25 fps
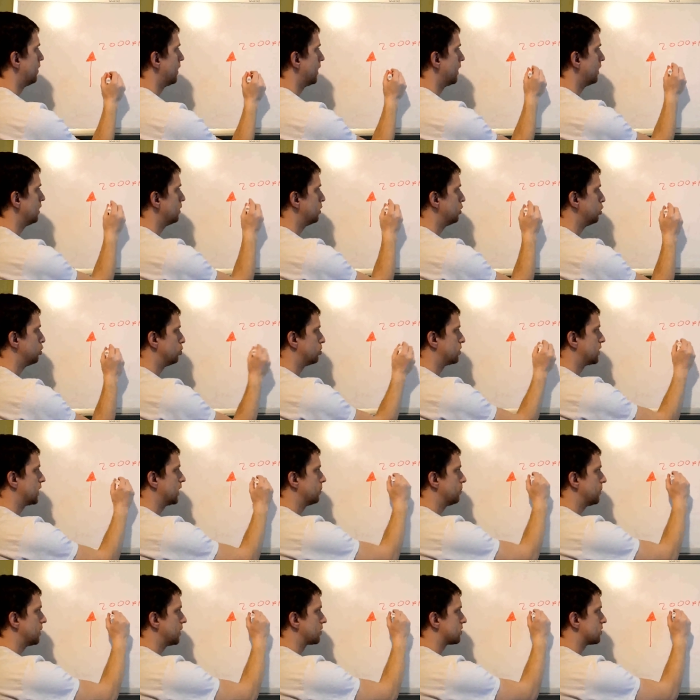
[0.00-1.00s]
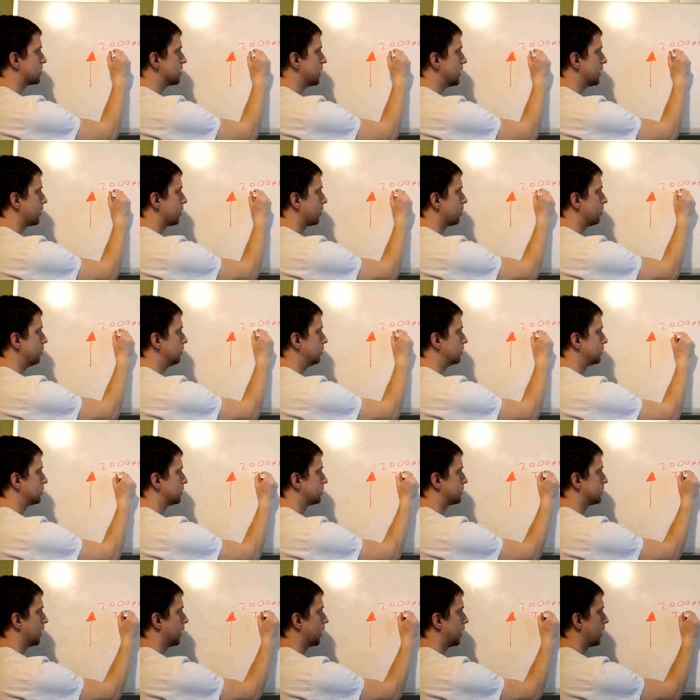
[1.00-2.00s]
then 10 minutes later,
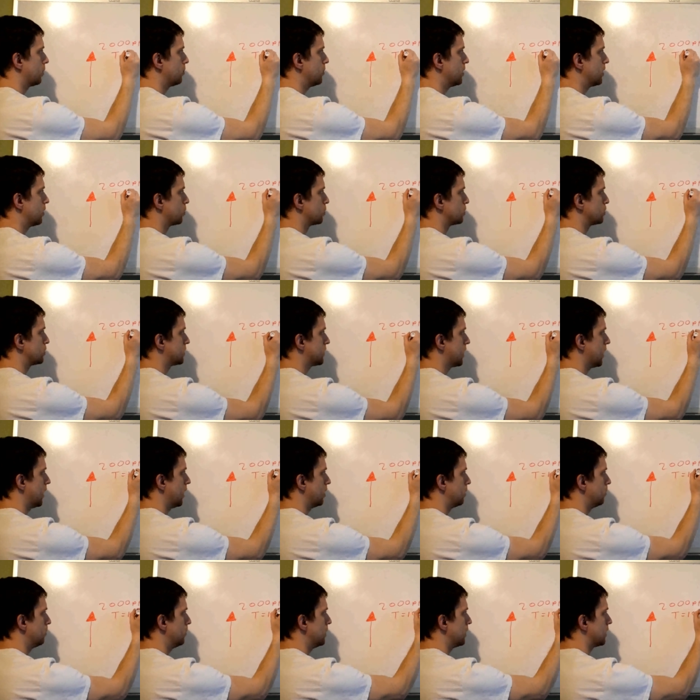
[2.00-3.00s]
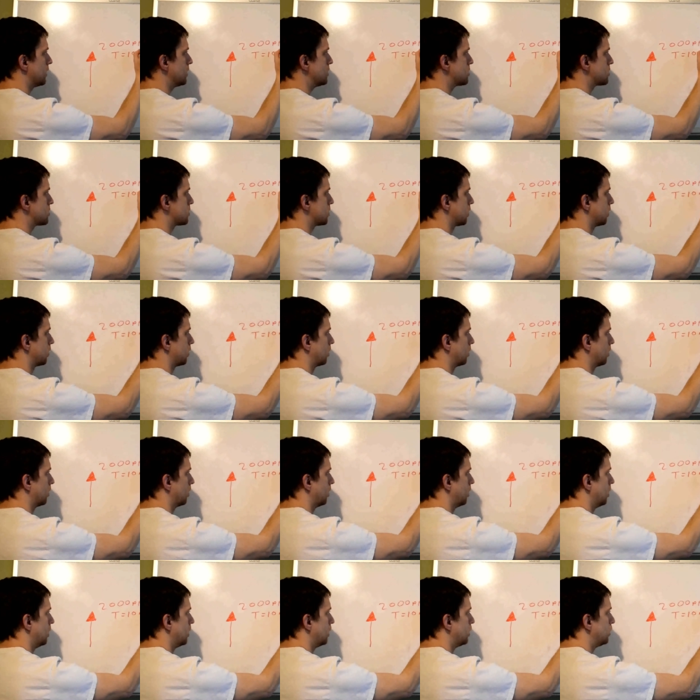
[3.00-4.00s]
time equals 10 minutes,
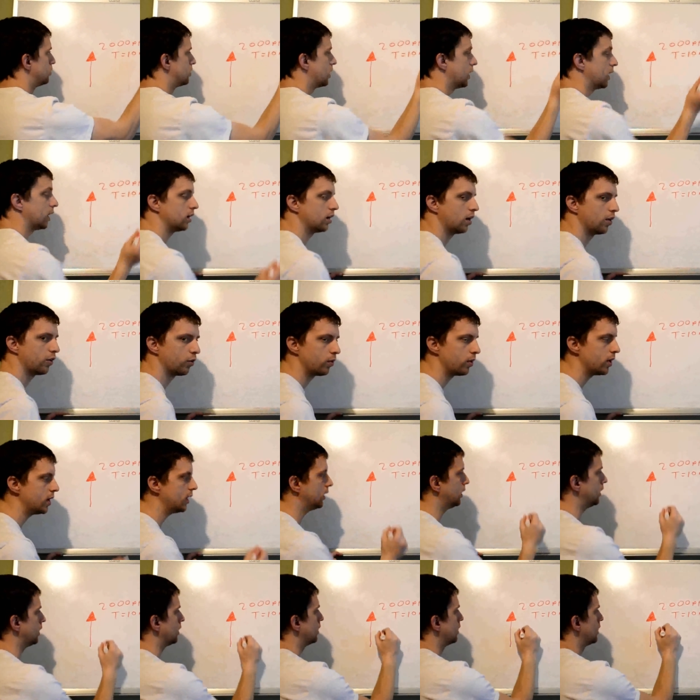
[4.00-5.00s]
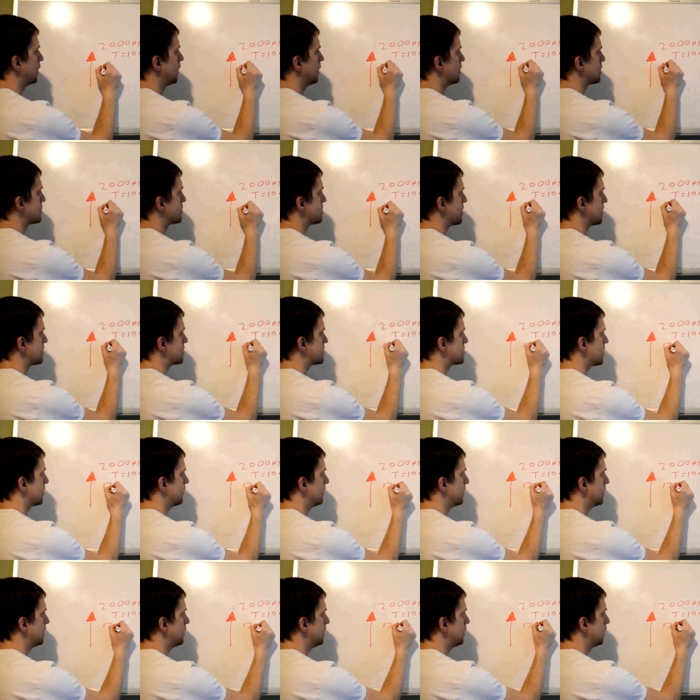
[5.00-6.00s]
you take another reading. Say it's
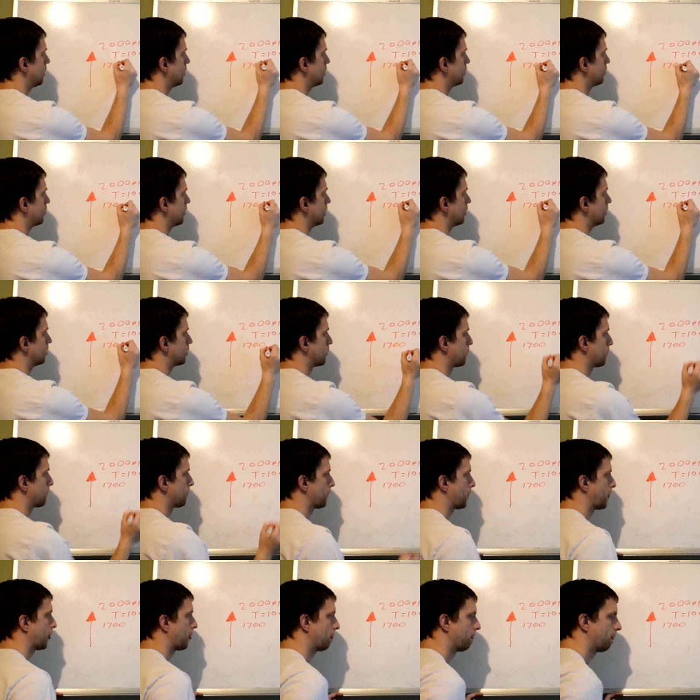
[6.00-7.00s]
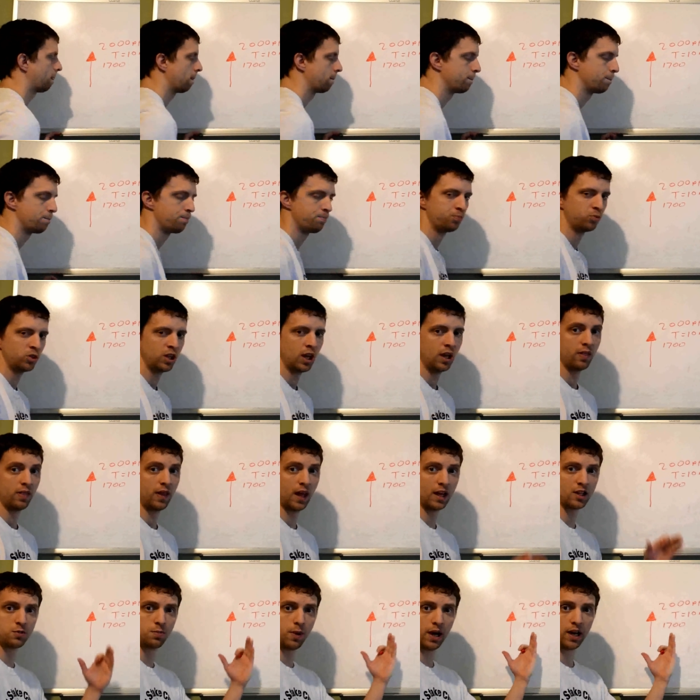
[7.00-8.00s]
1700.
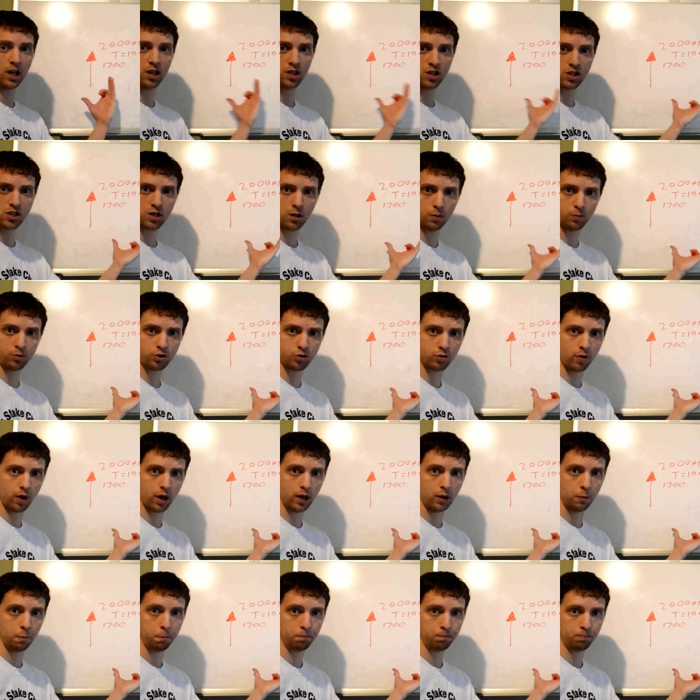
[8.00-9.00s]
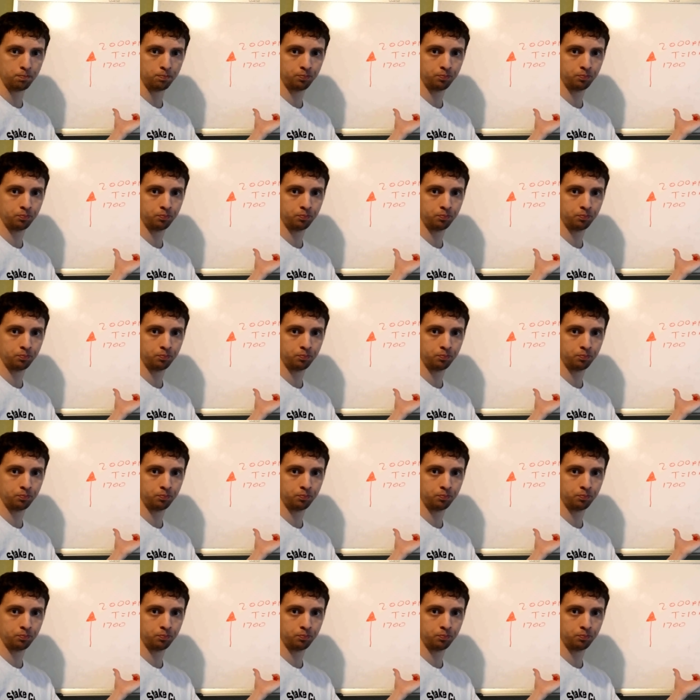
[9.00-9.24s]
That's my consumption rate.